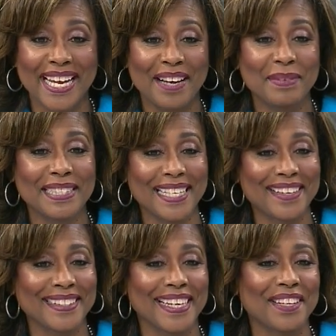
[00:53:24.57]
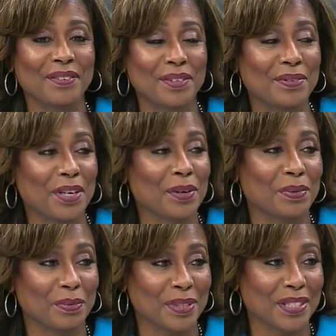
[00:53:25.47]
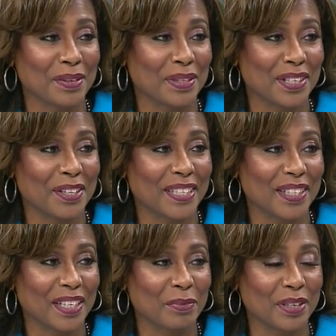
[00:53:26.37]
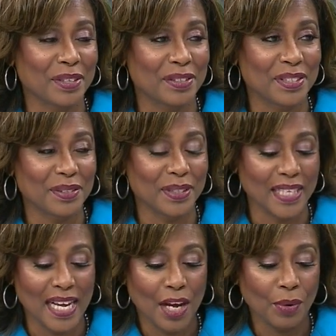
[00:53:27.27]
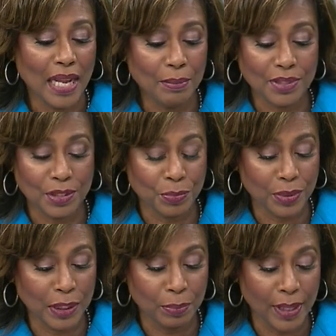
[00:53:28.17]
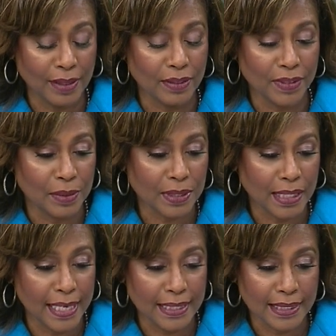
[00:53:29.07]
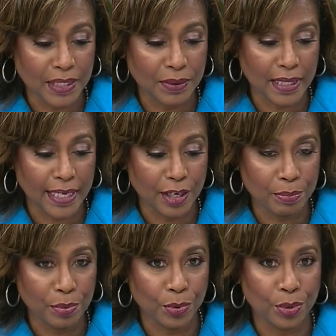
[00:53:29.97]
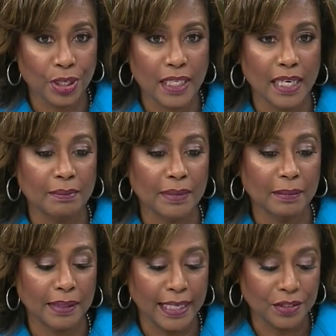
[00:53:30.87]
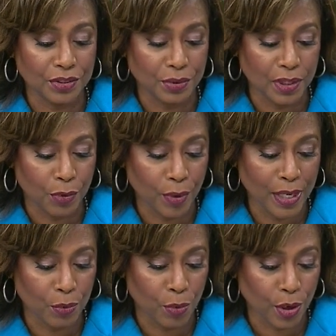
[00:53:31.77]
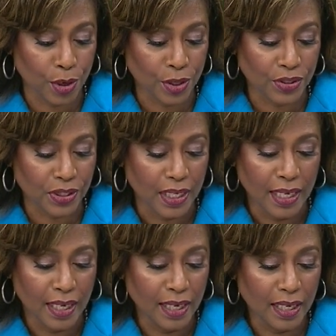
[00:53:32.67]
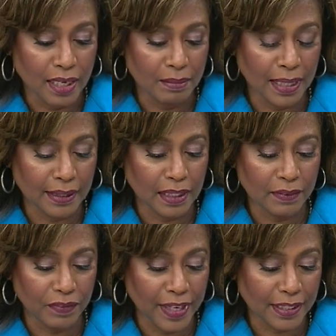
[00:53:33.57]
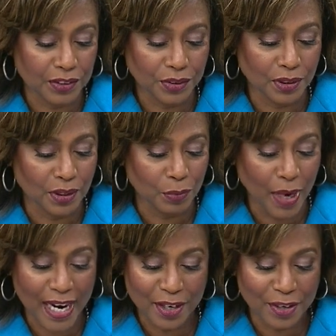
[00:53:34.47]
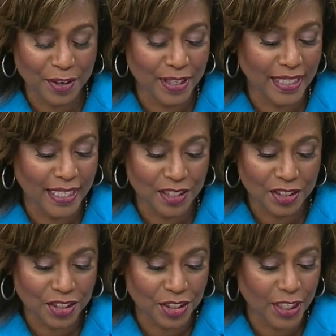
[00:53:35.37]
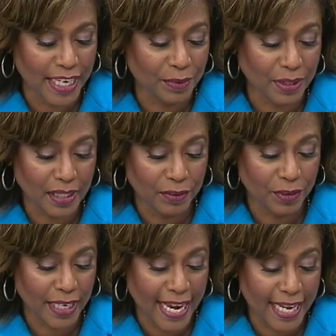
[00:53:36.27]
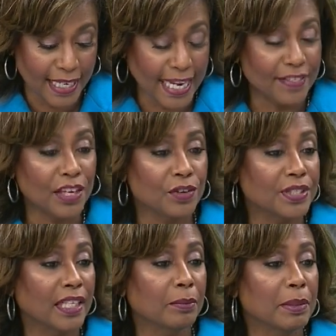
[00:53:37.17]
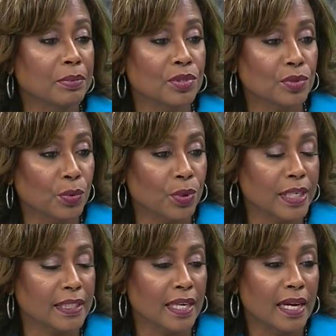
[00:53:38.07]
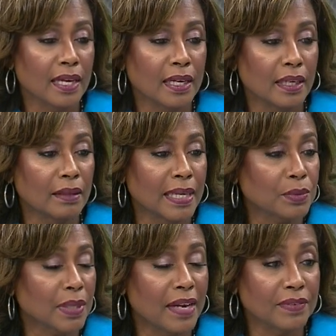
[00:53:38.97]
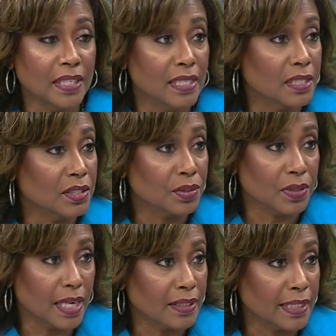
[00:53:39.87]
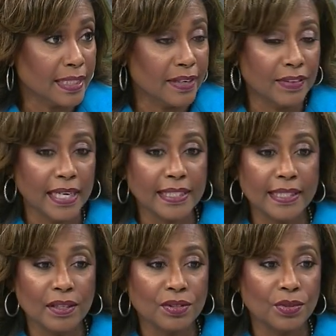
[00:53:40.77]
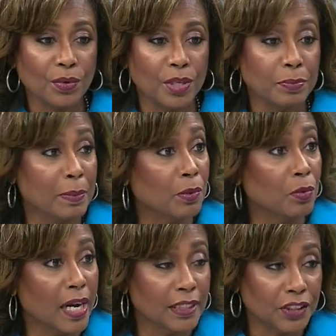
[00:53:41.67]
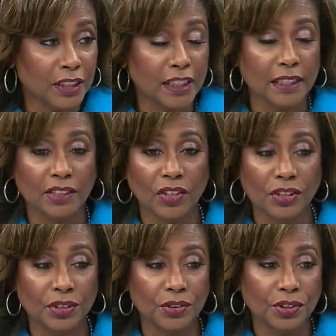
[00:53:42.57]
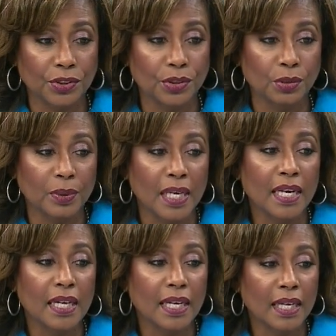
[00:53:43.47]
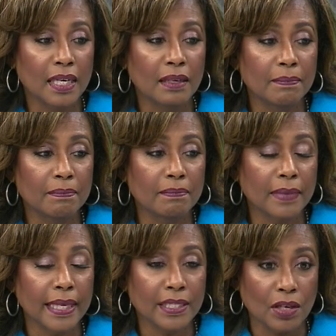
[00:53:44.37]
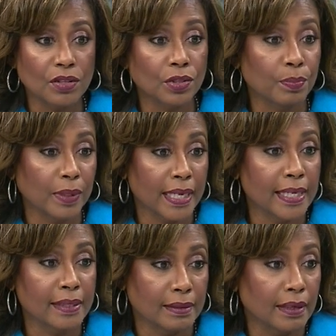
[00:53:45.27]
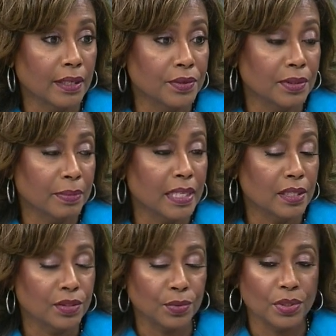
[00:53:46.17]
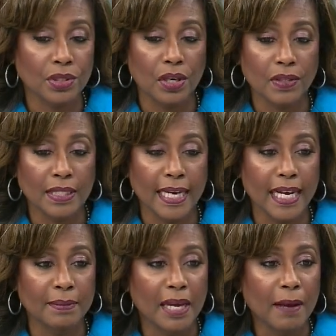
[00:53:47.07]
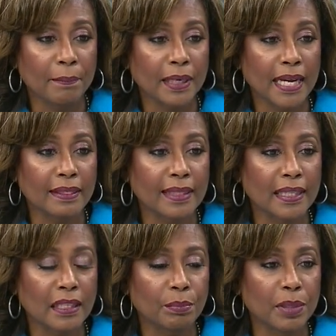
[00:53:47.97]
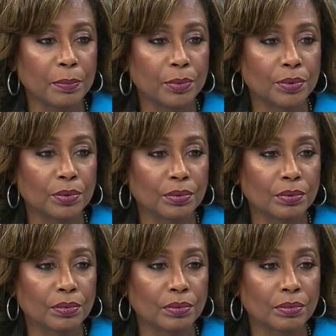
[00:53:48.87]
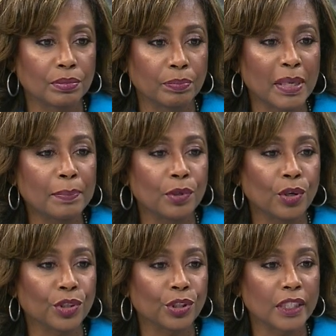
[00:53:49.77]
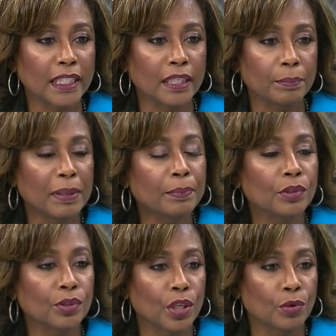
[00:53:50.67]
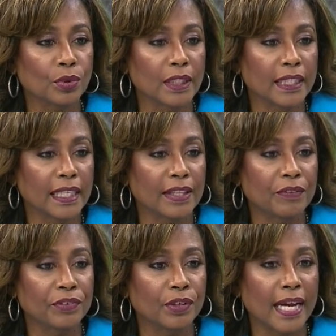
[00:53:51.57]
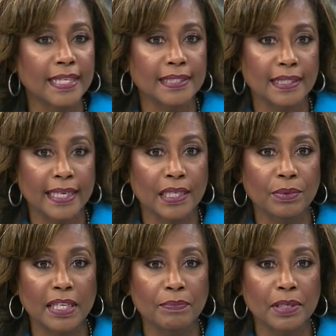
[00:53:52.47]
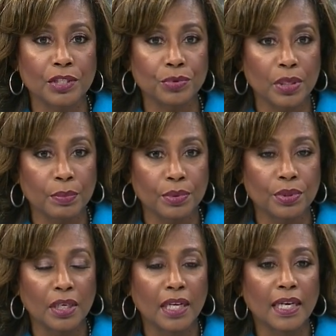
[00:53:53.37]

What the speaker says: It sounds like you do know what's going on and what you're doing. Well, I'm just really proud of you. I was glad to see you at the airport. I'm glad you're doing great works. I love the fact that you're a writer, an editor, and recovering addict, and that you're telling people stories. That's what I've done since 2011. I tell stories, people watch it, it's on YouTube, and it also plays at Houston Media Source all the time. But I think that people people are lonely and they feel isolated when they've been in trouble.